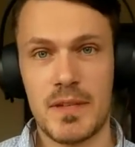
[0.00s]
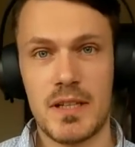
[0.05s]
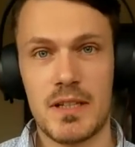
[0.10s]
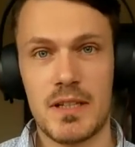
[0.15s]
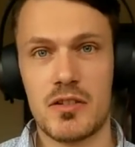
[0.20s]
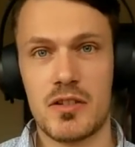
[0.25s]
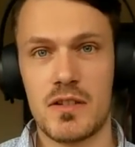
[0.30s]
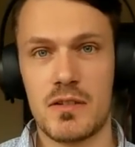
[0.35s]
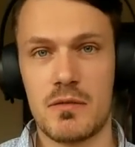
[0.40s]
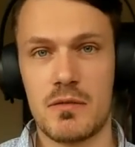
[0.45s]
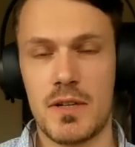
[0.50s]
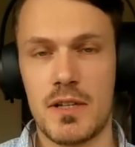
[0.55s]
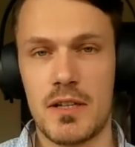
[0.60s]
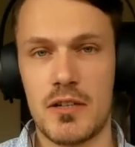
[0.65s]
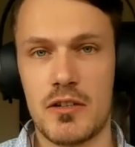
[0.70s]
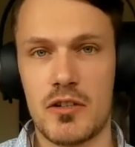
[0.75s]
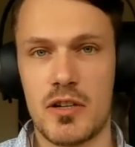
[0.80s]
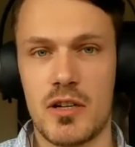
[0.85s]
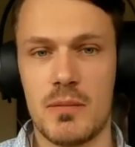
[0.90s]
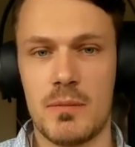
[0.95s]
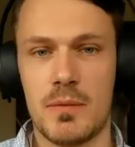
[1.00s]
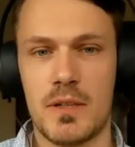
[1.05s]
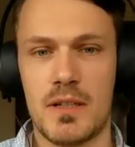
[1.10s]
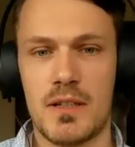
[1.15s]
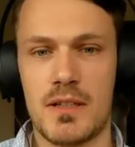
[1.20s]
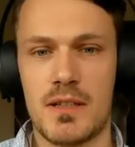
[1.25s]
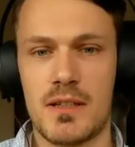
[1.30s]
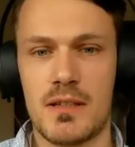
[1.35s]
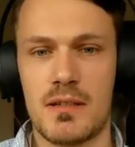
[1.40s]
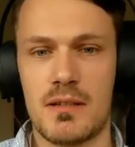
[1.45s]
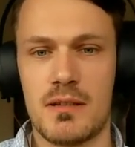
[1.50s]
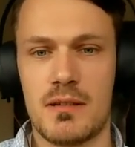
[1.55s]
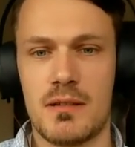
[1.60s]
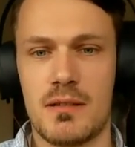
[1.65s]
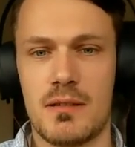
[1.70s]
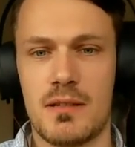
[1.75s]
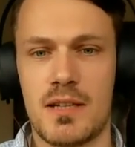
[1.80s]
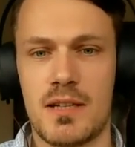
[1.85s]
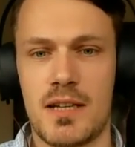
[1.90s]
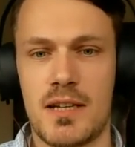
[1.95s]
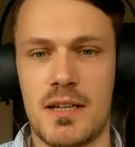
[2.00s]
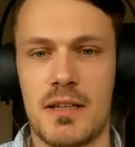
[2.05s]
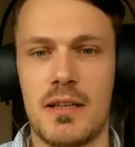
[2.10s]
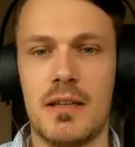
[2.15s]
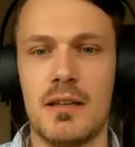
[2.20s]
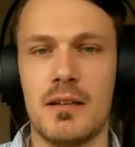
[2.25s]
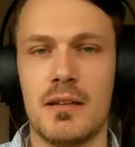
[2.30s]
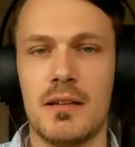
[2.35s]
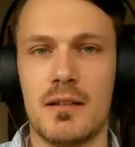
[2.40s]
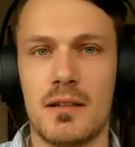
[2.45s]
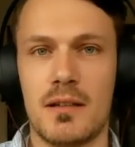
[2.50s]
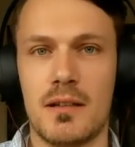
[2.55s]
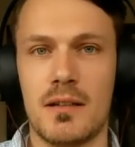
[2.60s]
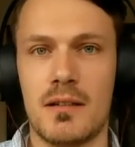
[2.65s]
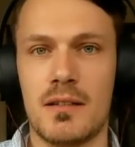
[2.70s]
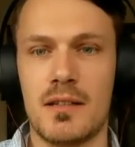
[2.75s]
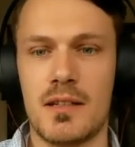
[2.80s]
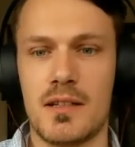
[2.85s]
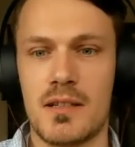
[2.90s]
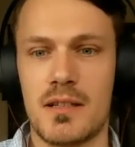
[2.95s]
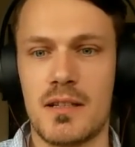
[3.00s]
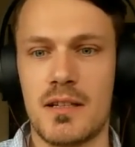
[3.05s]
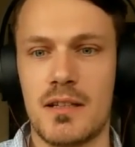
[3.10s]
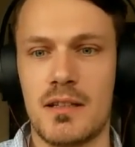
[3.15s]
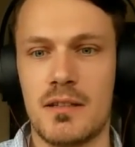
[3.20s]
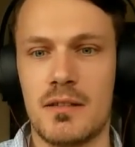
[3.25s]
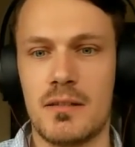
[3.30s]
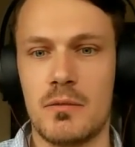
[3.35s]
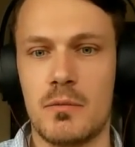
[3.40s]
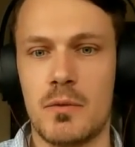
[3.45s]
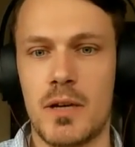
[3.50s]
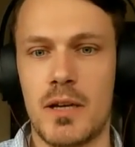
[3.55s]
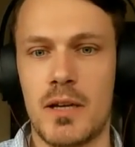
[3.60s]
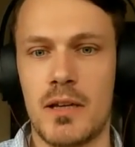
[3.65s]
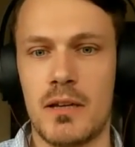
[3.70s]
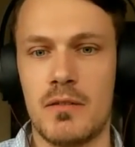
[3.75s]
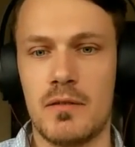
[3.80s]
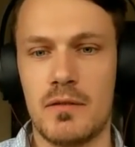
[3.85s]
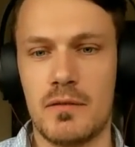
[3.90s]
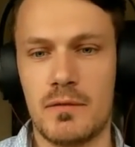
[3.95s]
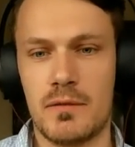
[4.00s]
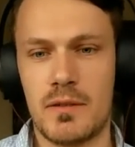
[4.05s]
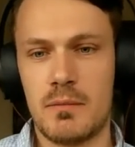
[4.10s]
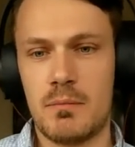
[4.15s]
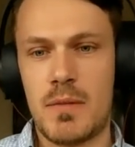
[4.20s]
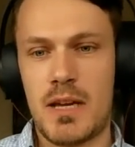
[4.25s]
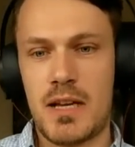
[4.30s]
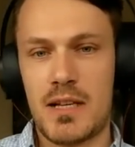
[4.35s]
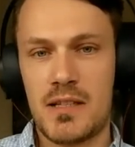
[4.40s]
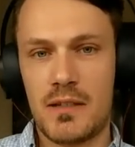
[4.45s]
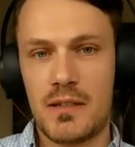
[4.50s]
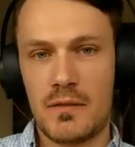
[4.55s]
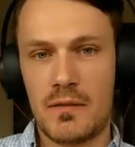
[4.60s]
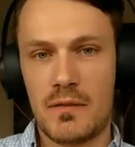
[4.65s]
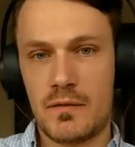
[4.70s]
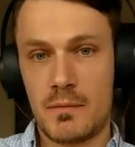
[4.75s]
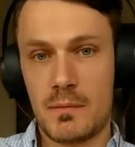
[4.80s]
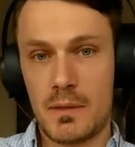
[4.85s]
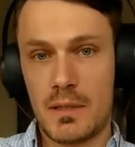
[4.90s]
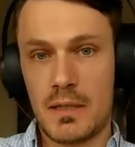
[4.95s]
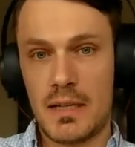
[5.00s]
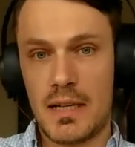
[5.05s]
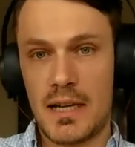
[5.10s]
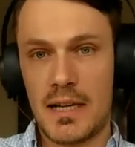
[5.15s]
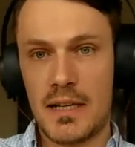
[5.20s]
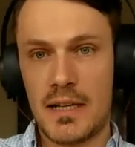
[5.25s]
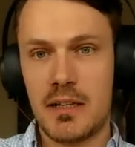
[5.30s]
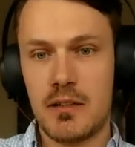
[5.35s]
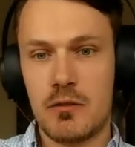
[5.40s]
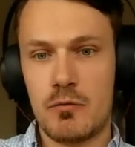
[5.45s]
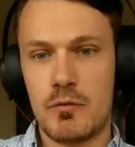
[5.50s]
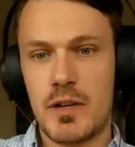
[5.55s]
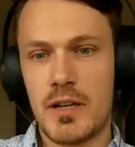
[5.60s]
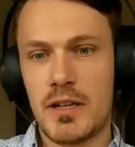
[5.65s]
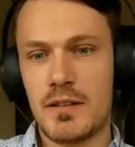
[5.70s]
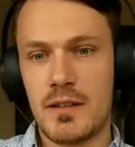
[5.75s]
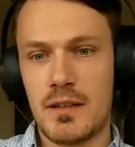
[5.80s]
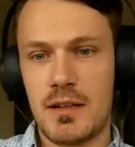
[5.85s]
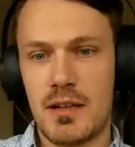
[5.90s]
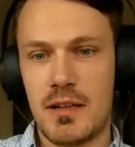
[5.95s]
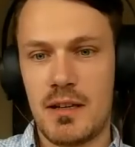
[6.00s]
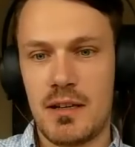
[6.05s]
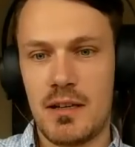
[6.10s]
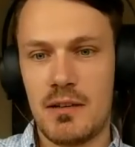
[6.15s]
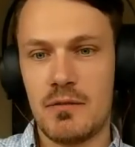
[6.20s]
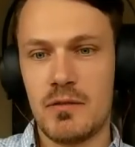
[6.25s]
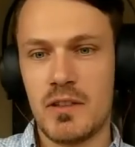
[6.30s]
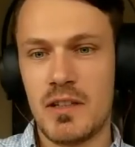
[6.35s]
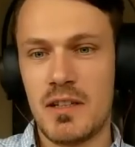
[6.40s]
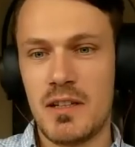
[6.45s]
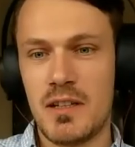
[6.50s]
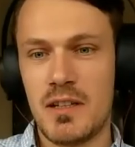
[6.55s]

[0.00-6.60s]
It's just really sharp and it's tiny and doesn't get in the way of the massive lighting rig that I have,